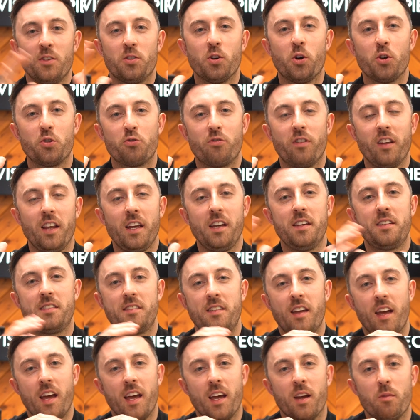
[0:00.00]
So it's release
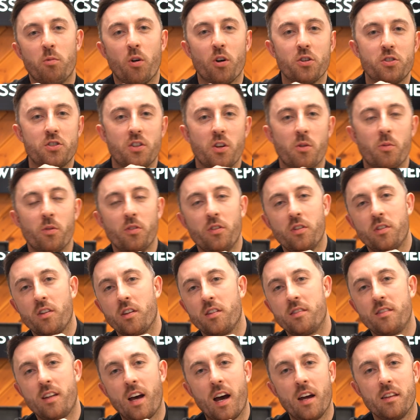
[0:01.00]
day. Watch the wonders
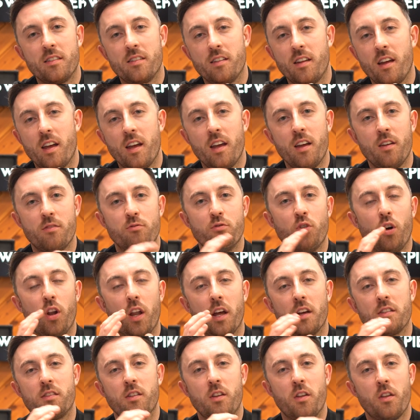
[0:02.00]
have started today.
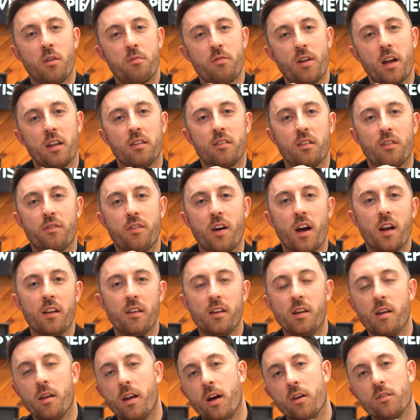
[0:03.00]
Rolex and the other brands are
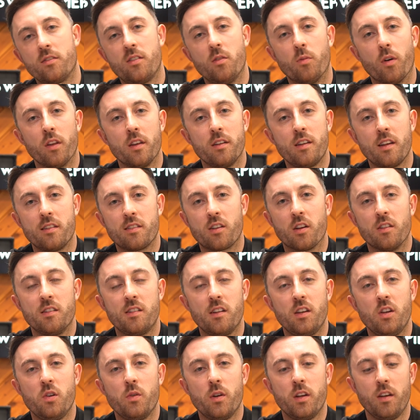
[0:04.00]
finally announcing what they're
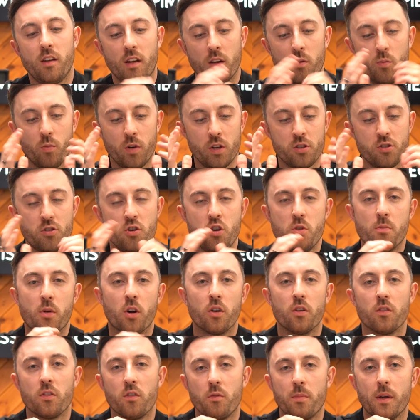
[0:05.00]
discontinuing and which new
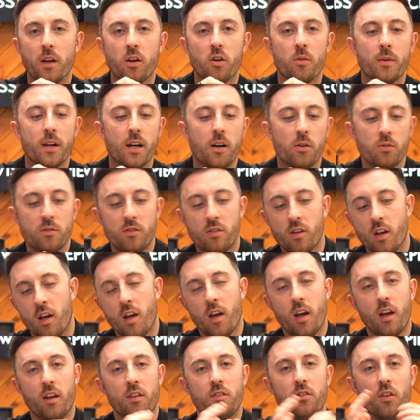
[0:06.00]
models have been coming out.
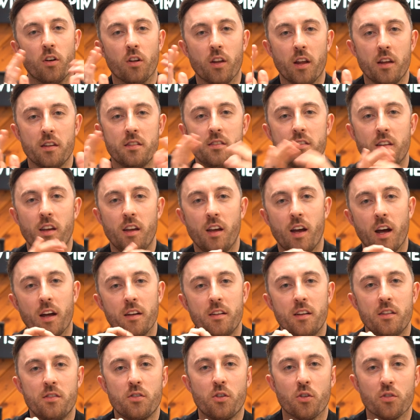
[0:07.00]
So let's sit
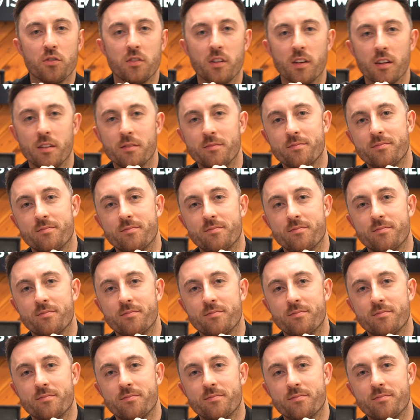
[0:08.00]
and discuss it.